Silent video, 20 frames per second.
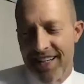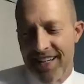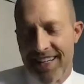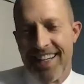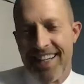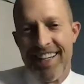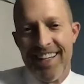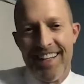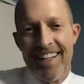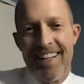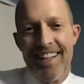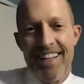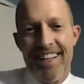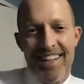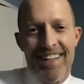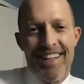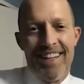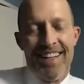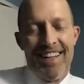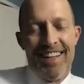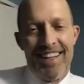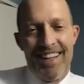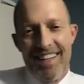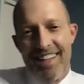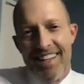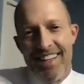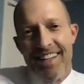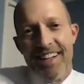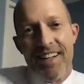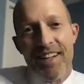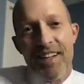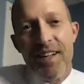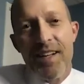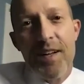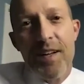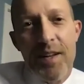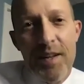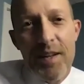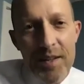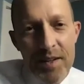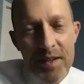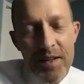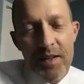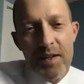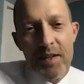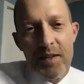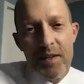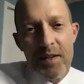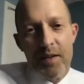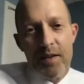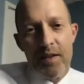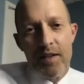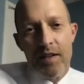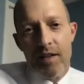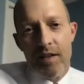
So if, if, some, maybe a few high